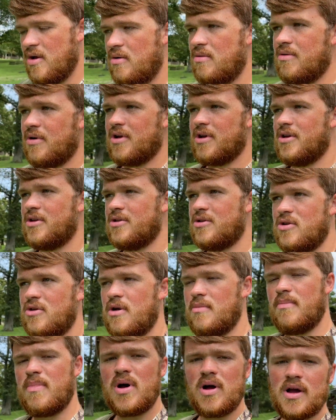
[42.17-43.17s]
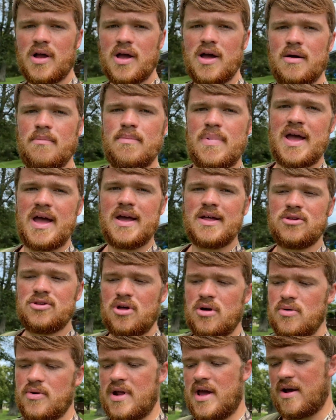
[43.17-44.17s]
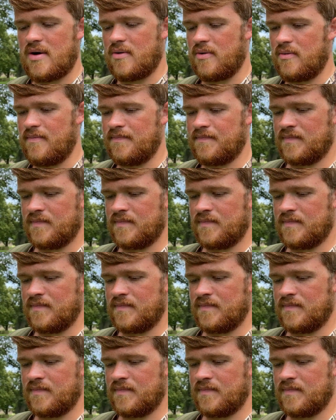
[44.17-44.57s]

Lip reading: We're gonna do a bug out bag loadout.